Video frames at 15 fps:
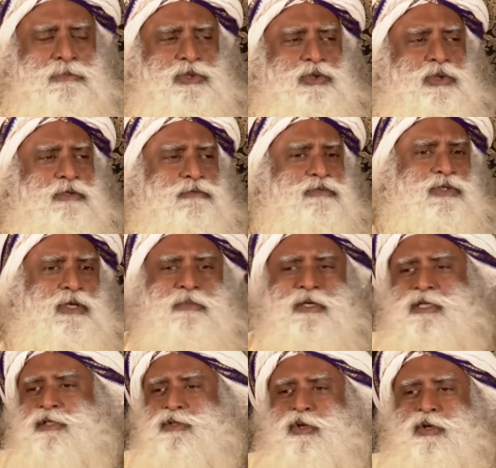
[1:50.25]
So if
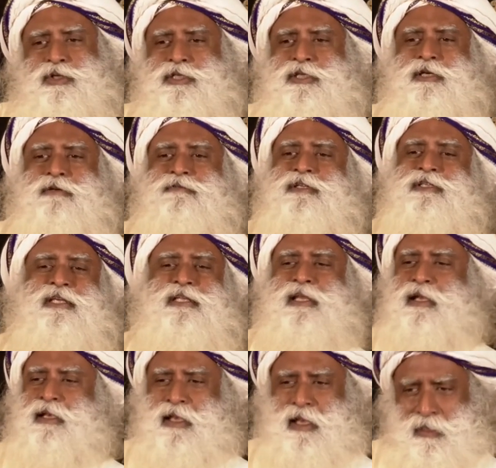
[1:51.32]
somebody is not here, we say
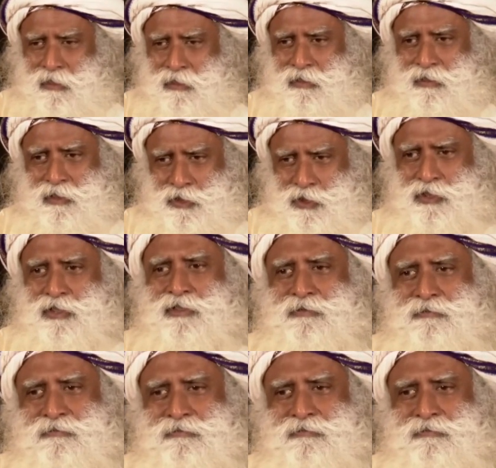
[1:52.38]
they are dead, isn't it?